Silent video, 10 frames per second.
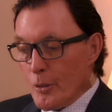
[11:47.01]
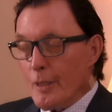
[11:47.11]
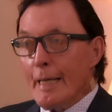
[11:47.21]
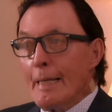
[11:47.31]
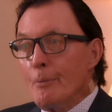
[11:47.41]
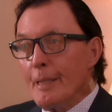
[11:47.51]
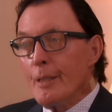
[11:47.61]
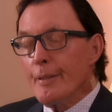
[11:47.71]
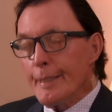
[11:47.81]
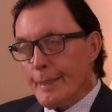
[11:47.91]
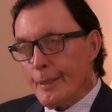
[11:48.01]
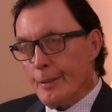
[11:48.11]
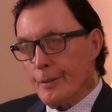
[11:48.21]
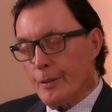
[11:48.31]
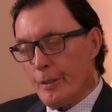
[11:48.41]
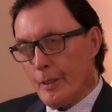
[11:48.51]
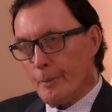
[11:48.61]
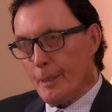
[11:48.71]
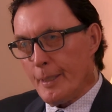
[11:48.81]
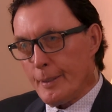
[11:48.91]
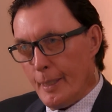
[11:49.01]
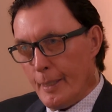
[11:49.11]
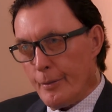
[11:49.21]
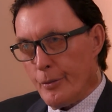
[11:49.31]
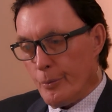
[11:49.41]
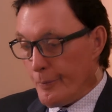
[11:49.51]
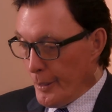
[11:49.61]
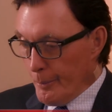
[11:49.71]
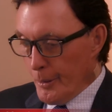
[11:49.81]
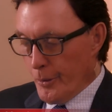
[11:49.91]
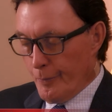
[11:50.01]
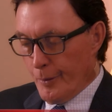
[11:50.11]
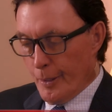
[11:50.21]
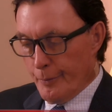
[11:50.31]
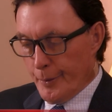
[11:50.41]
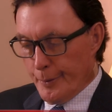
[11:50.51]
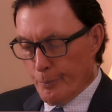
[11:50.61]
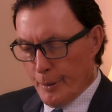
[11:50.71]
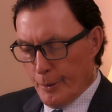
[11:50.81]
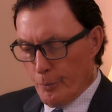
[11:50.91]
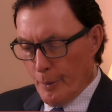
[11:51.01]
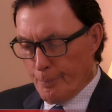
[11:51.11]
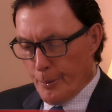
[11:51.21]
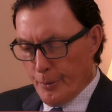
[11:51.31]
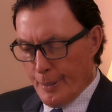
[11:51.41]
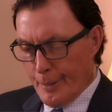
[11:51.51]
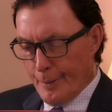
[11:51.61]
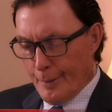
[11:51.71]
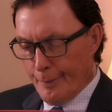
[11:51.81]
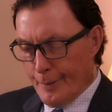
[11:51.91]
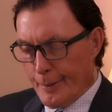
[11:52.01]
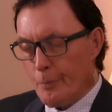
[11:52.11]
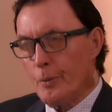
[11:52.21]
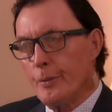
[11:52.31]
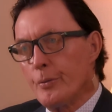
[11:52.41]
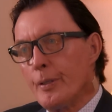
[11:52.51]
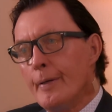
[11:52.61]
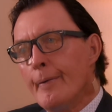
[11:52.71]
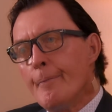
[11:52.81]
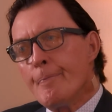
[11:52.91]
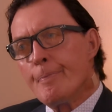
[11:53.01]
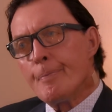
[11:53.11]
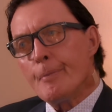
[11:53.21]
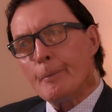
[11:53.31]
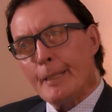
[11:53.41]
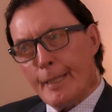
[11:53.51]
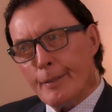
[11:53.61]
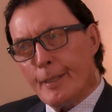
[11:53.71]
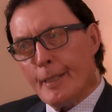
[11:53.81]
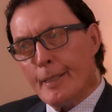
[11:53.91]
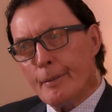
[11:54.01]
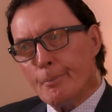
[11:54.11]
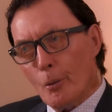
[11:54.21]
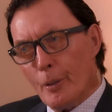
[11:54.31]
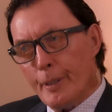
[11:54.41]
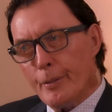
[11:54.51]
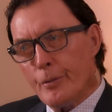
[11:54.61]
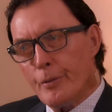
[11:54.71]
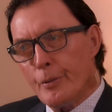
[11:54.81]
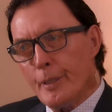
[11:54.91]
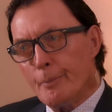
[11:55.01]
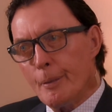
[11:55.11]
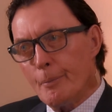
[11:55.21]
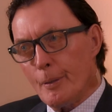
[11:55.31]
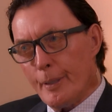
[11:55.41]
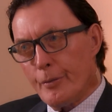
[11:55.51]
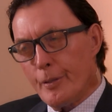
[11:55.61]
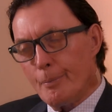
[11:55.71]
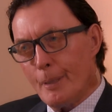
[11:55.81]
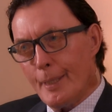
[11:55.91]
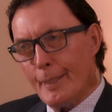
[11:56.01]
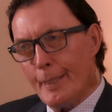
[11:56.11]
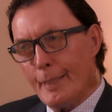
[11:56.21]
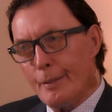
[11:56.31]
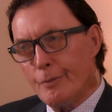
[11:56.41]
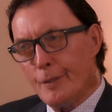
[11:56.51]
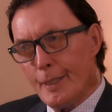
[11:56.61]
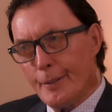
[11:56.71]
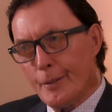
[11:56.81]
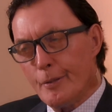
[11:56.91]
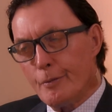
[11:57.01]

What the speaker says: today we are here to talk about a case you were very much involved with, whether you represented, I think it was maybe 8 or 9 boys who had been molested by a father,